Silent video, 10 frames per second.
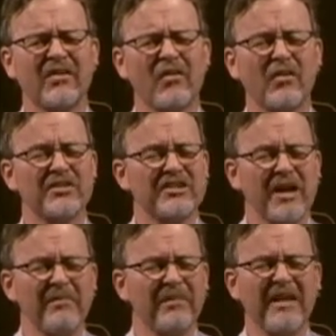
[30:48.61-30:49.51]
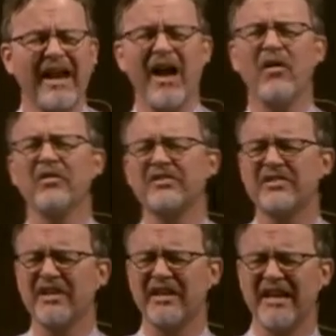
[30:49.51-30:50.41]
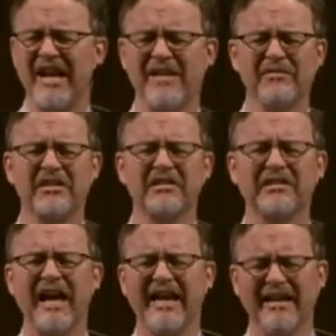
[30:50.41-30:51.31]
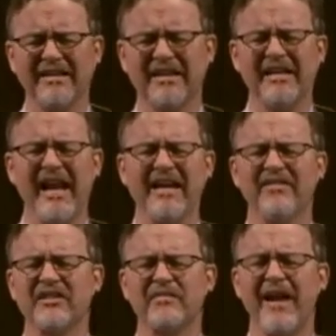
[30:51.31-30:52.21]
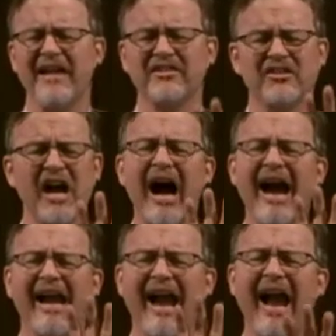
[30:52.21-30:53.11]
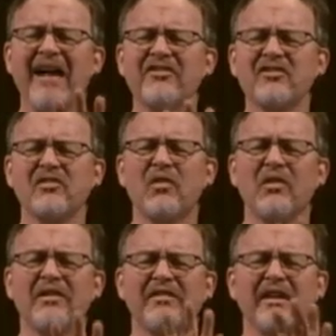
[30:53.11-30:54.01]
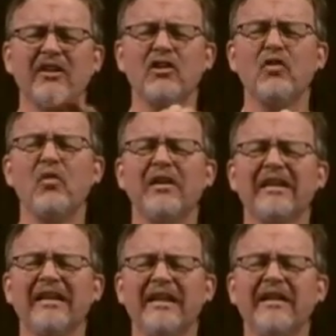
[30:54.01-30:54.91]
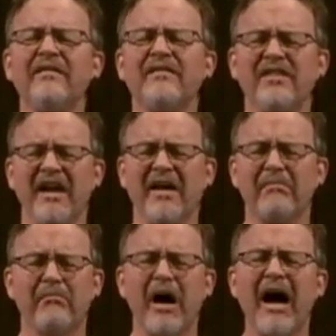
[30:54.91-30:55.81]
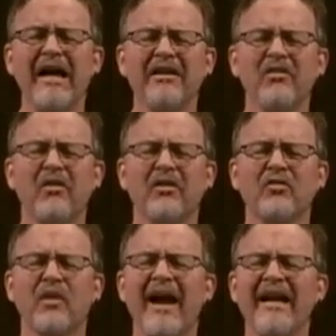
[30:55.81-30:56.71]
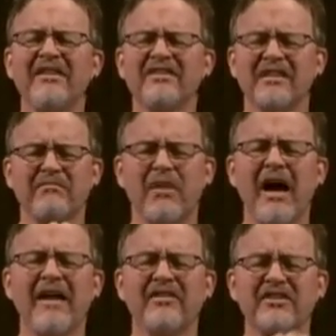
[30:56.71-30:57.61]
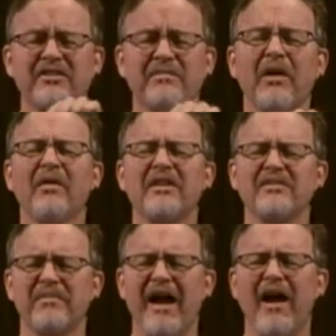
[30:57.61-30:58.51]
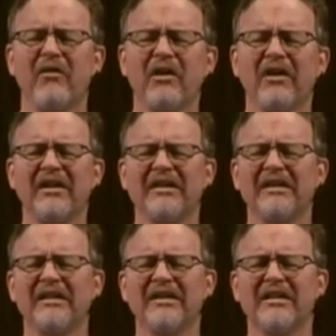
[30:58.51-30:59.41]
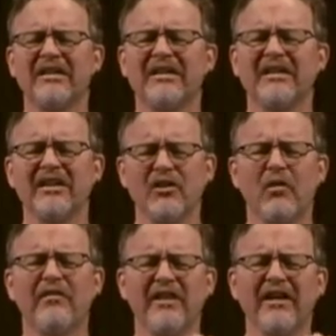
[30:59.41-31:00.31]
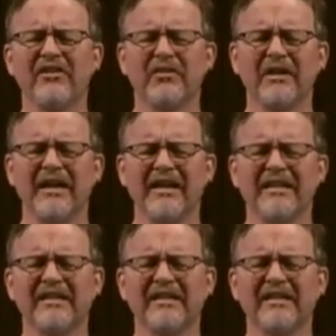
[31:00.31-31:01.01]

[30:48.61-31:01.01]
or something else that came to light today in this passage. I ask, Lord, that you would give them, by your grace and by the Spirit's power, your victory,